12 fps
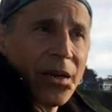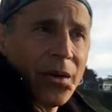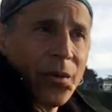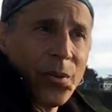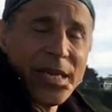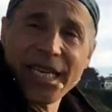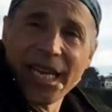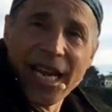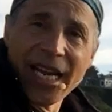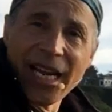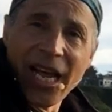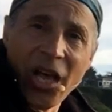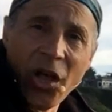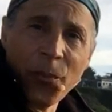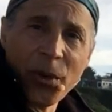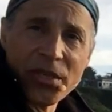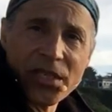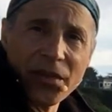we can't help
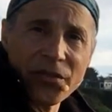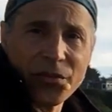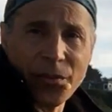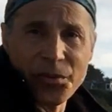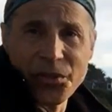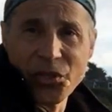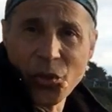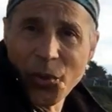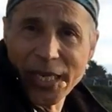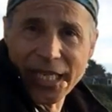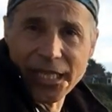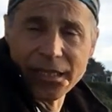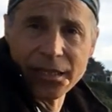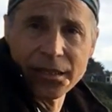ourselves from doing it